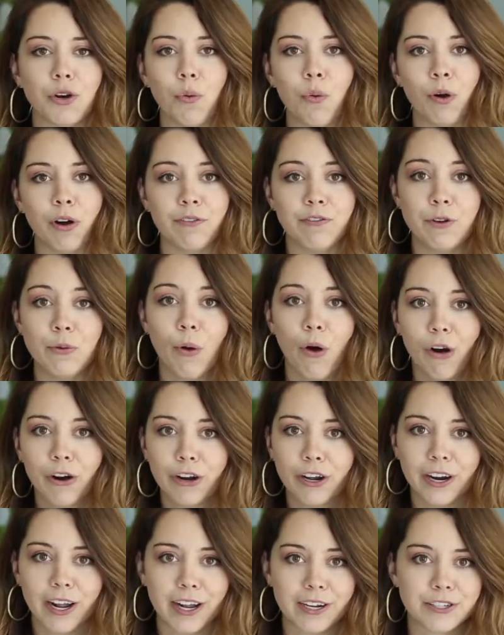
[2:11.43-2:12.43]
or if you are
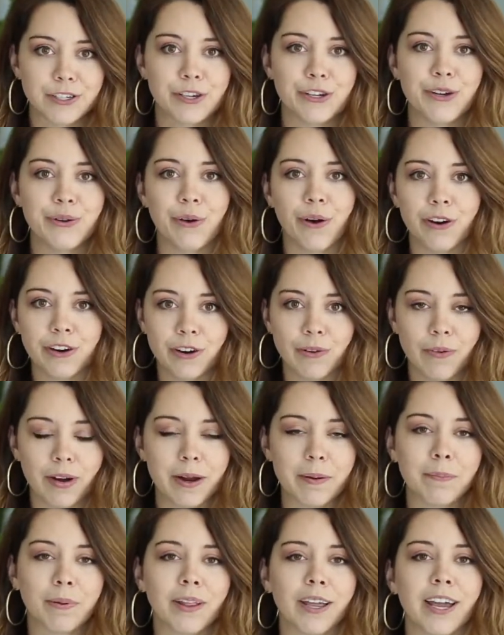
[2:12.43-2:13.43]
going to execute on your
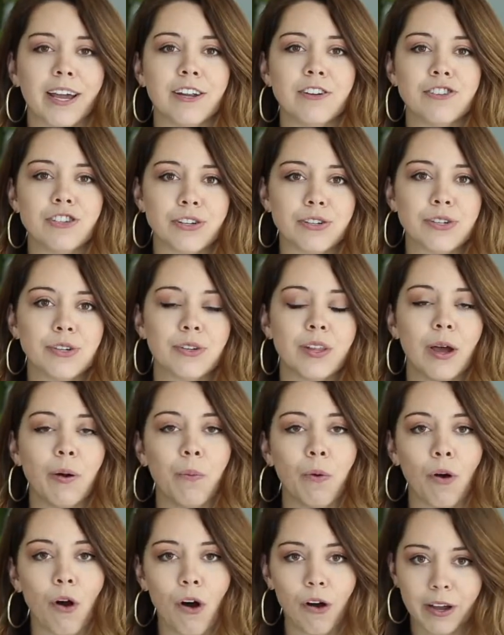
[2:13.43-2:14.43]
rain plan, just so that
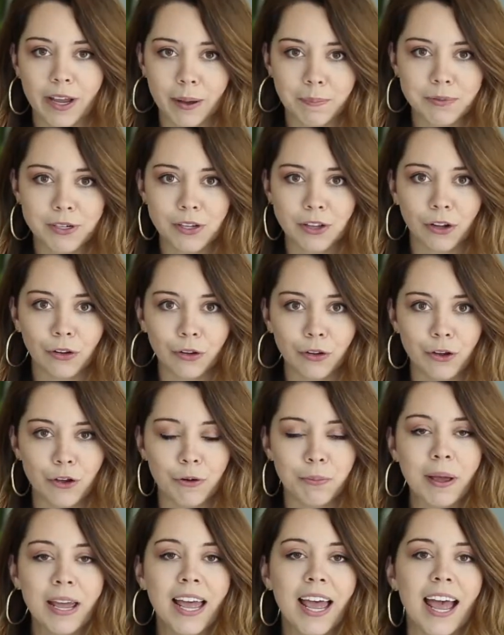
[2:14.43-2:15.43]
we're all kept in the
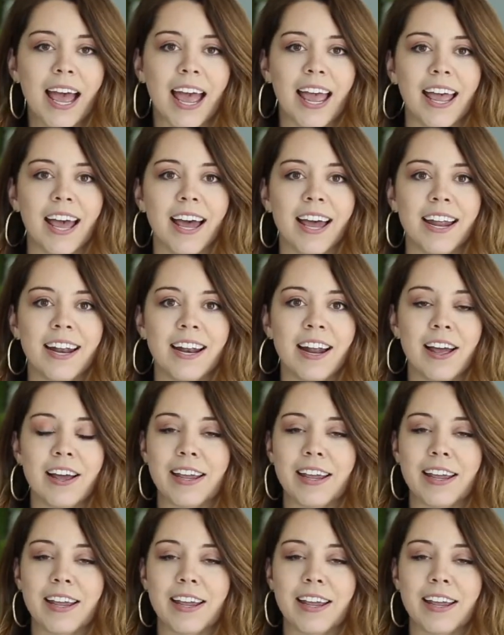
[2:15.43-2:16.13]
loop and